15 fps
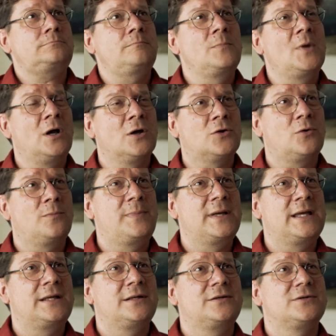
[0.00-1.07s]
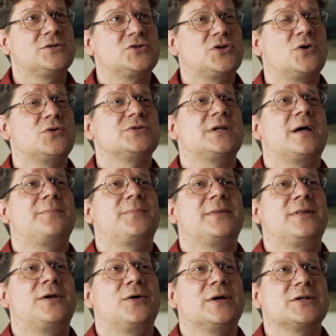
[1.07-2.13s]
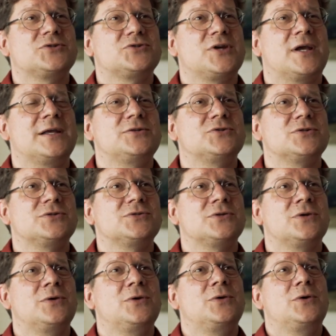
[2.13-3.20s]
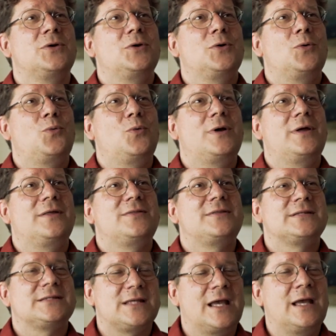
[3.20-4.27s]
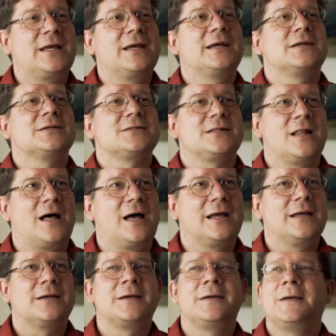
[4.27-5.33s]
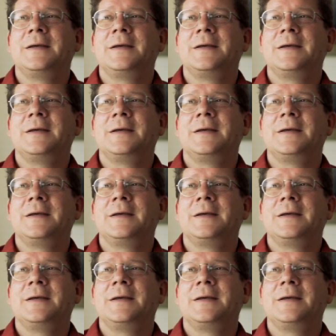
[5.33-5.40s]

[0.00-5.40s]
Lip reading: Uncle Ben shows up in their exchanges with sayings like,